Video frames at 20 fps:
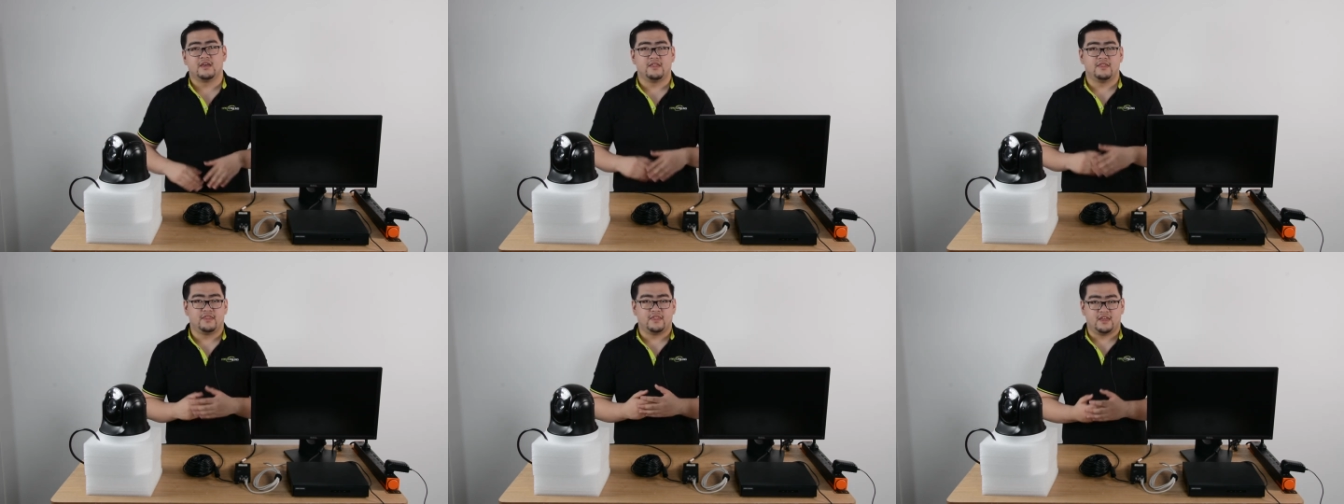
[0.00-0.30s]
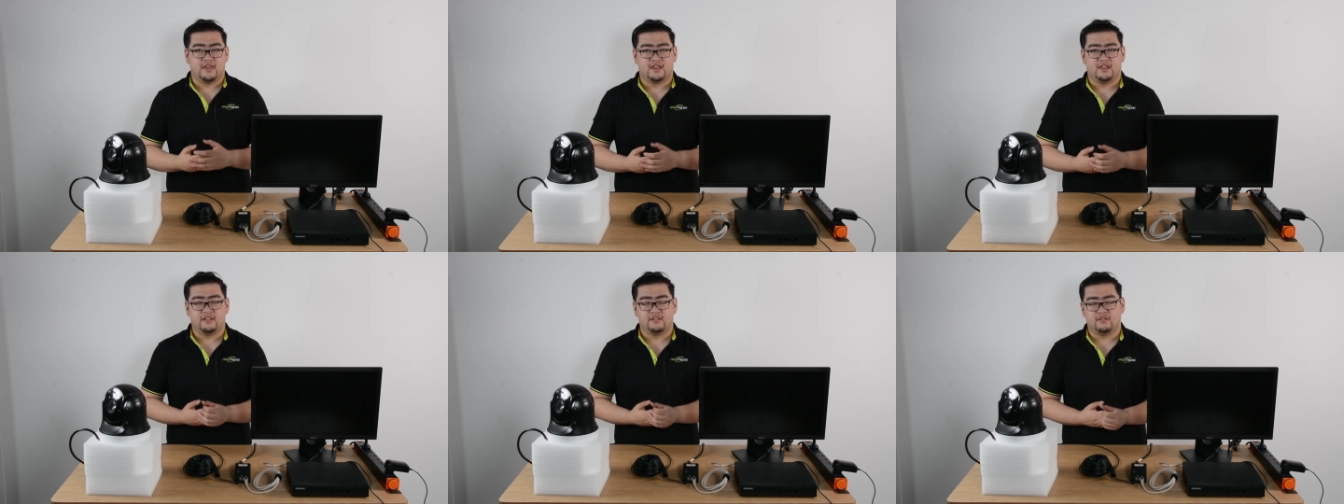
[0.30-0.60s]

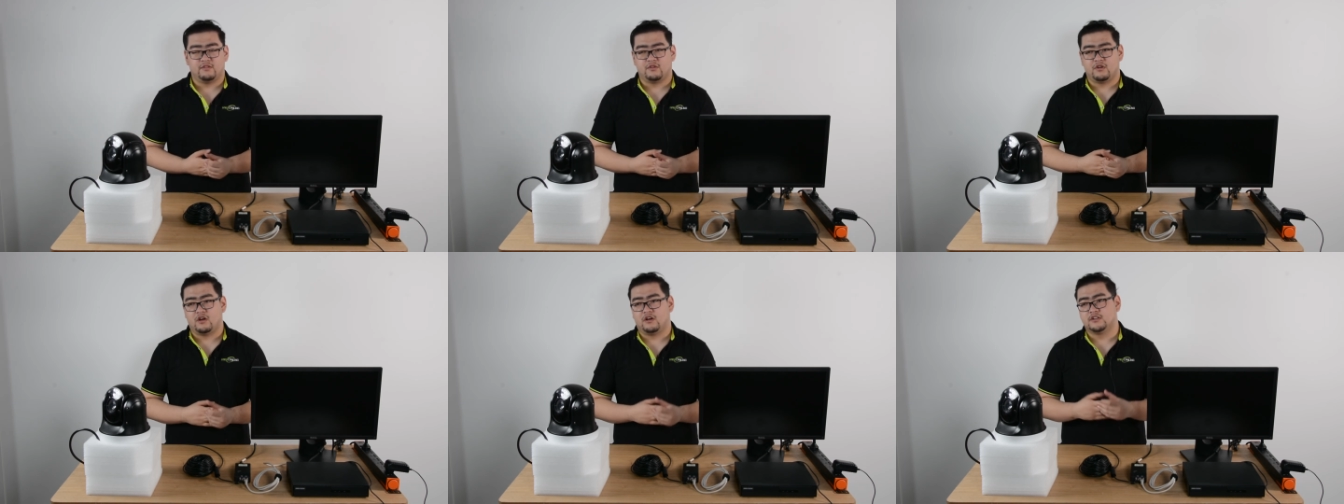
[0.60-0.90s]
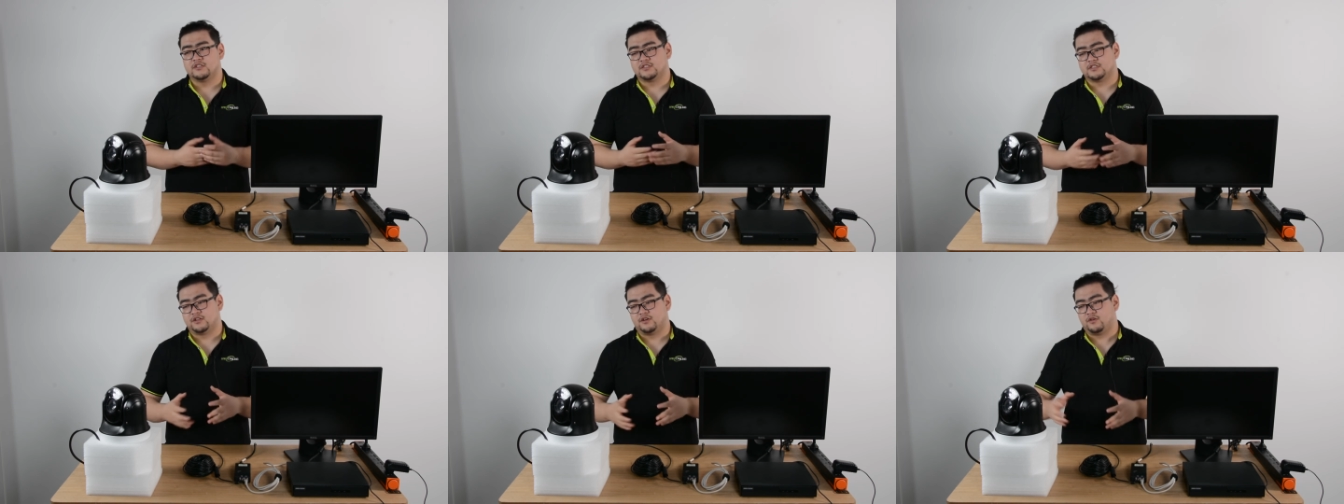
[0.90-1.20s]
And then
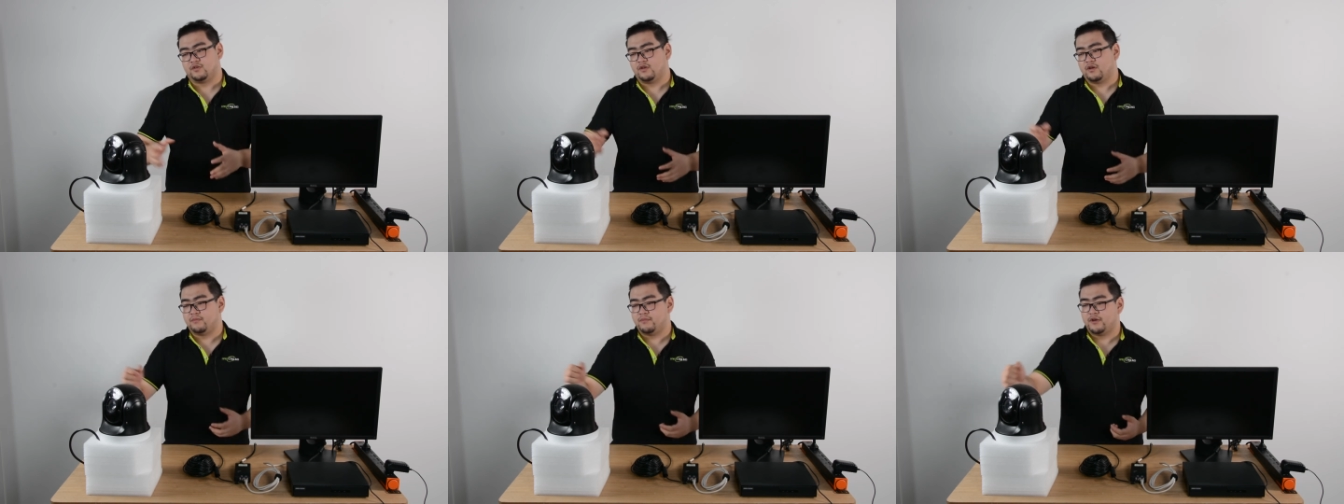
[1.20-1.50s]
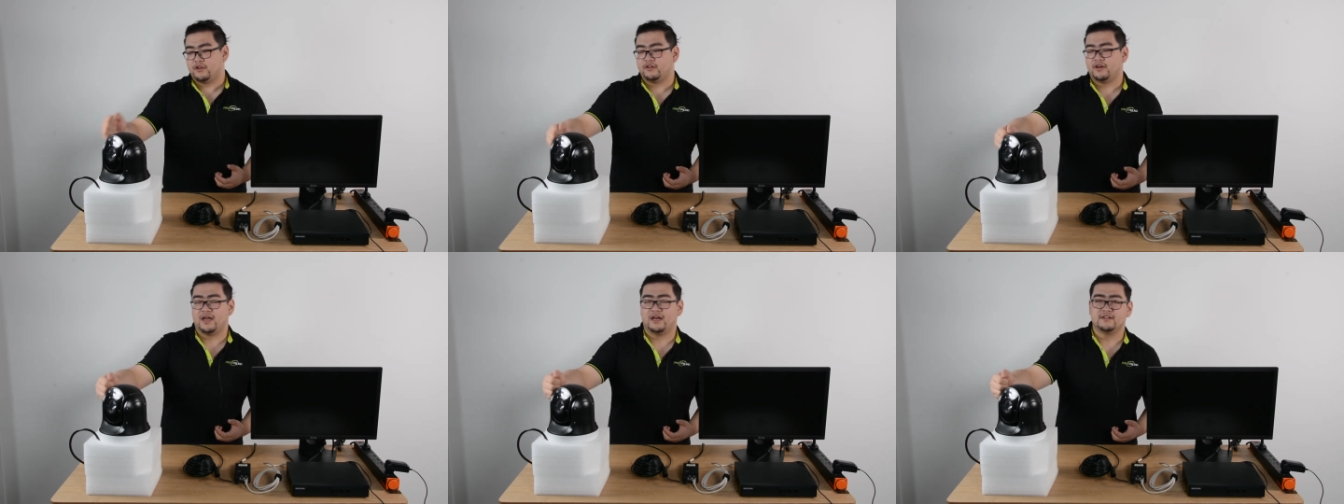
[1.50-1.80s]
also, a
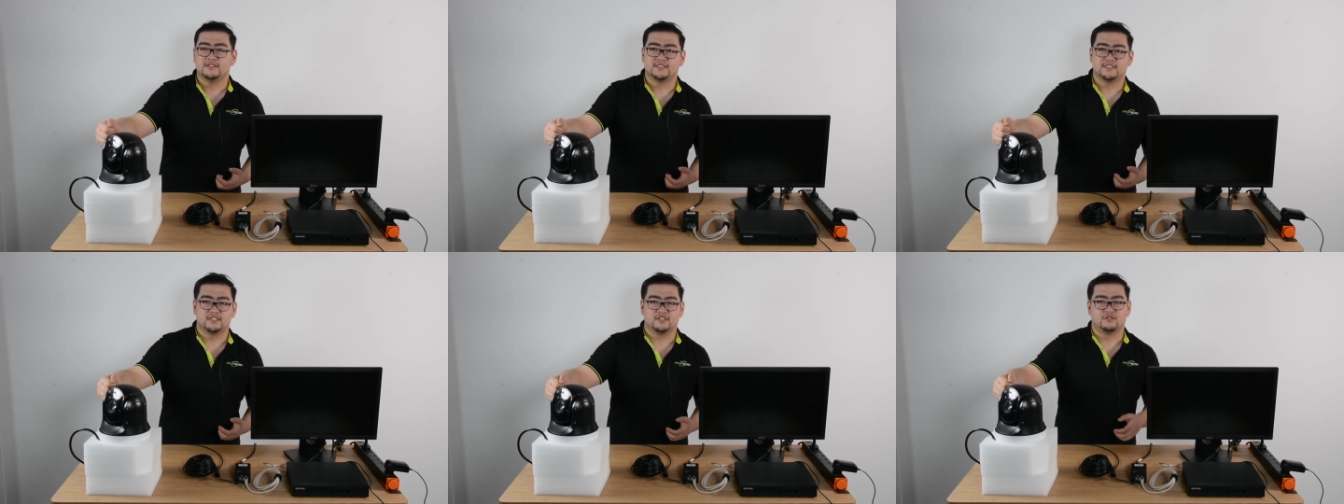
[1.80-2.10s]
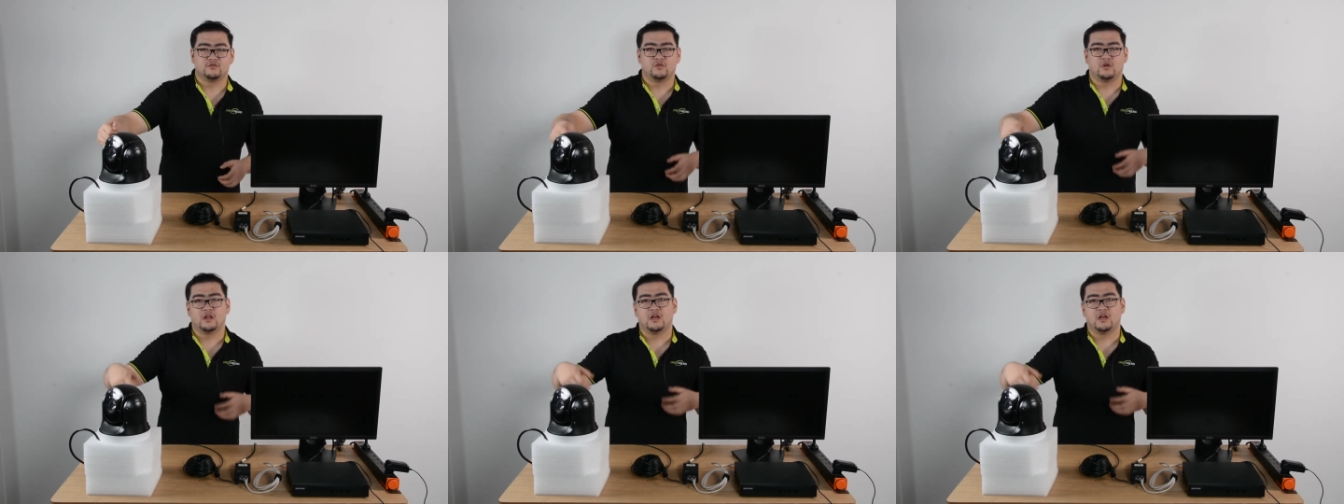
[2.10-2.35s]
metal housing